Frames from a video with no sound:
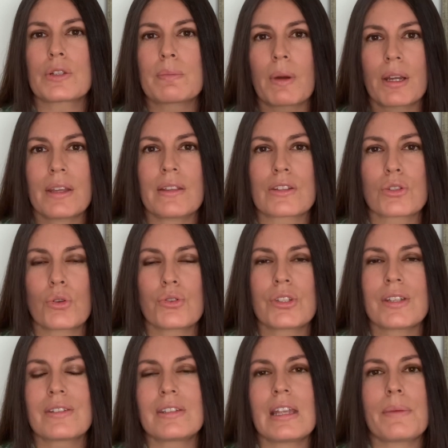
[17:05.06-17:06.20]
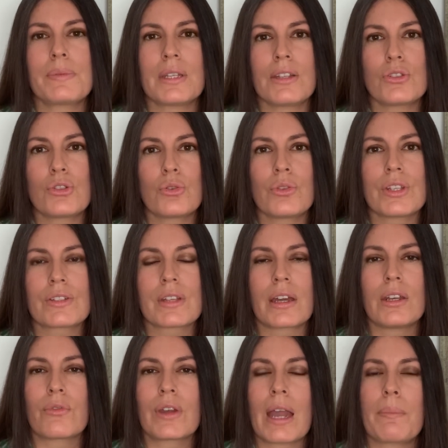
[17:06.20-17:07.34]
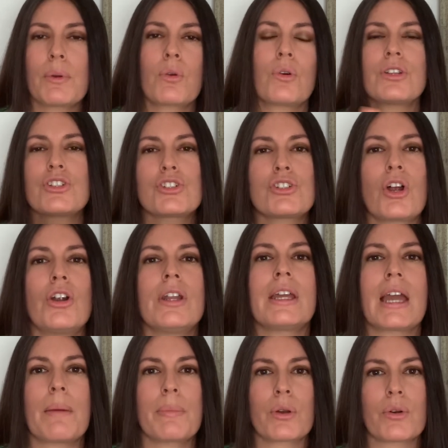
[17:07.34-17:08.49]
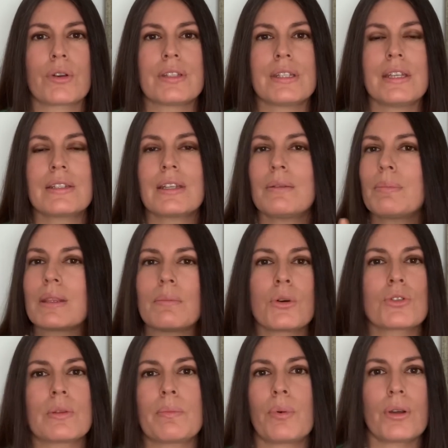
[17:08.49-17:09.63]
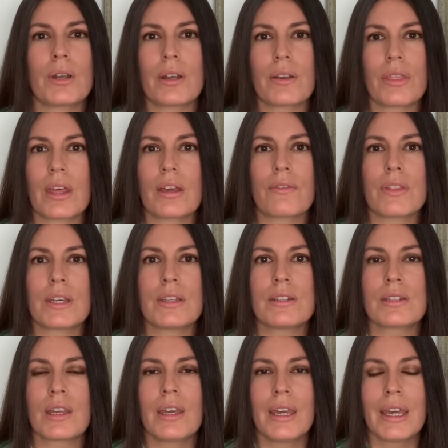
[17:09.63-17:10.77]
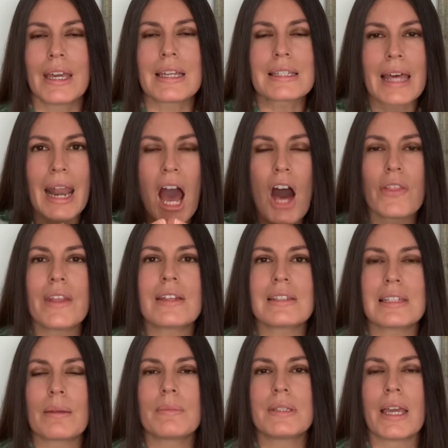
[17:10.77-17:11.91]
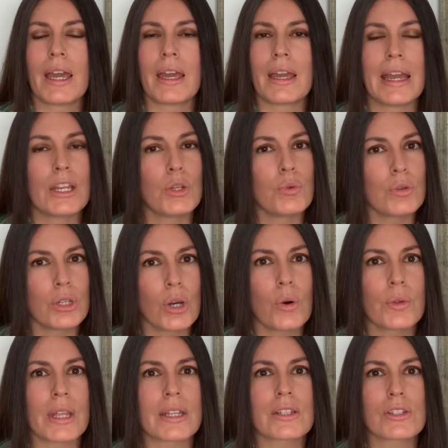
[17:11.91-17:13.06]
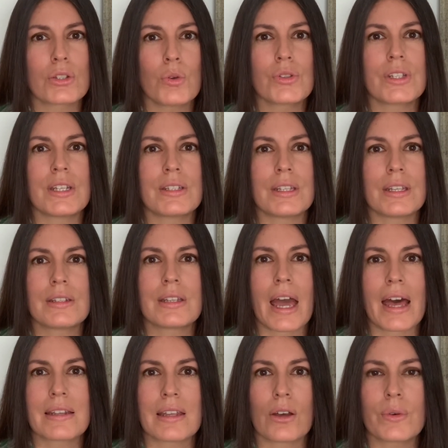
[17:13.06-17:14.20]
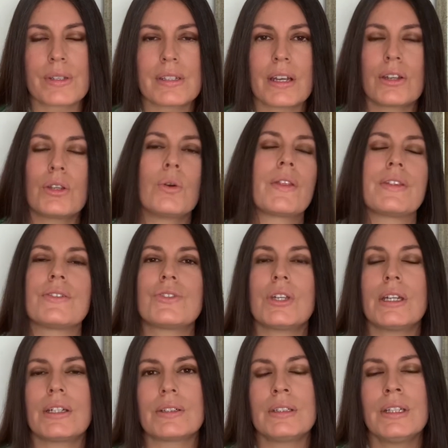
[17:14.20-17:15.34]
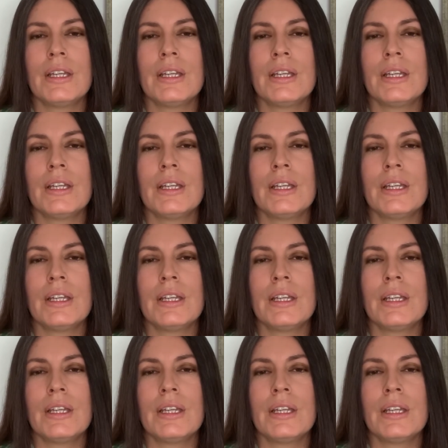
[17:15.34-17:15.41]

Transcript: marking the solstice, steps into the sign of Capricorn, starting Capricorn season. But the most important thing of this is that on that same day, and you know that solstices, as I always tell you on this channel,